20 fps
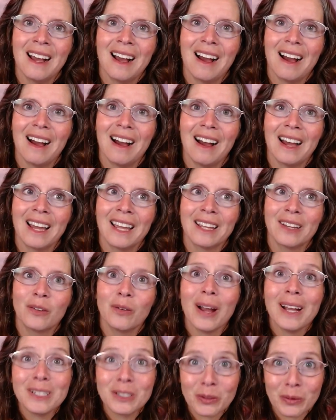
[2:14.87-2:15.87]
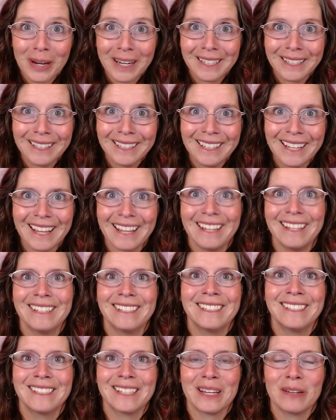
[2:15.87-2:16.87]
I graduated
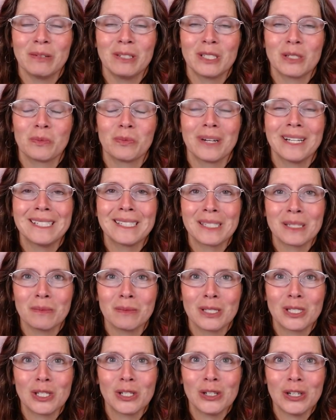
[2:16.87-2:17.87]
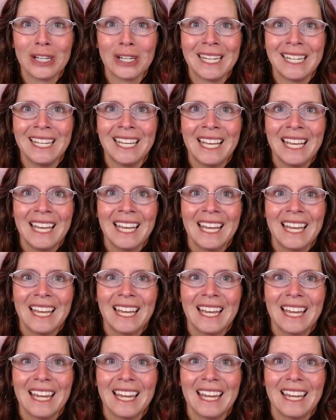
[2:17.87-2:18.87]
and I went to Branson, Missouri.
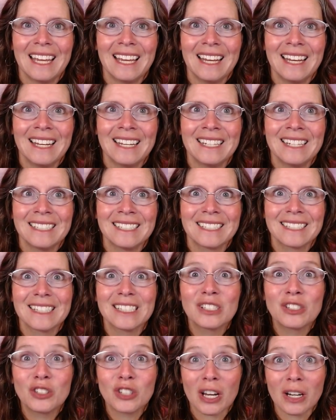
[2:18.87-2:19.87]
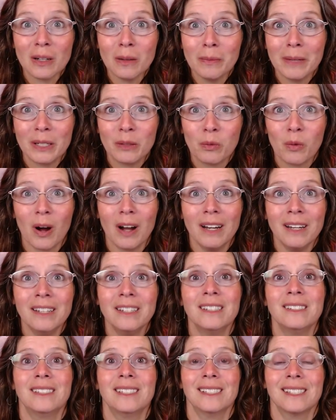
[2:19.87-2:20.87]
And this gentleman
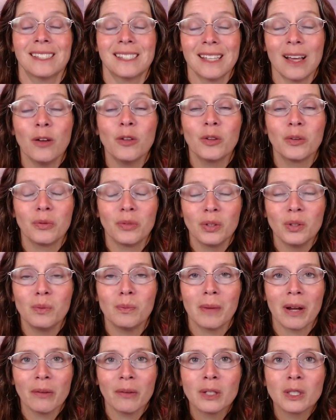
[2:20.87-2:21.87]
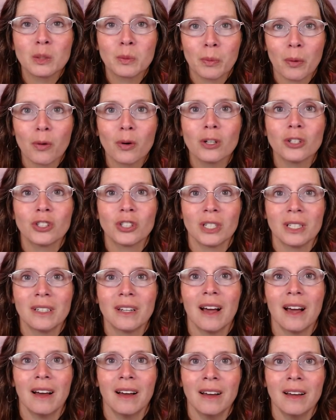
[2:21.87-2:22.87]
wanted to sell the food and beverage portion
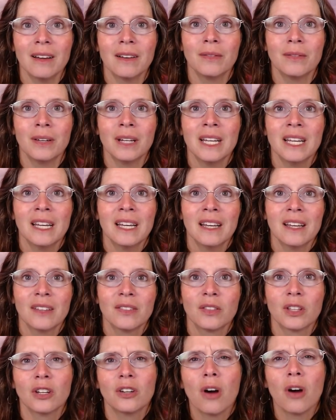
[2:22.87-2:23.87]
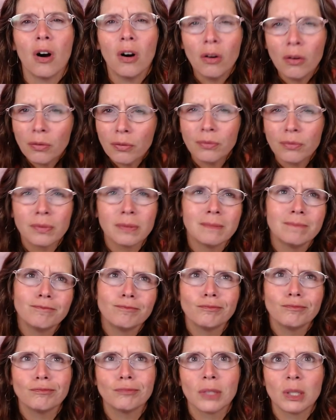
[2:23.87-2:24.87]
of the golf.
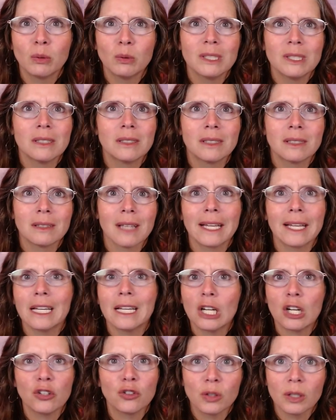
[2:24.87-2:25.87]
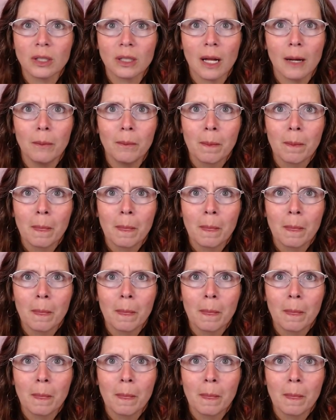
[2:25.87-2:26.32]
It was like a country club.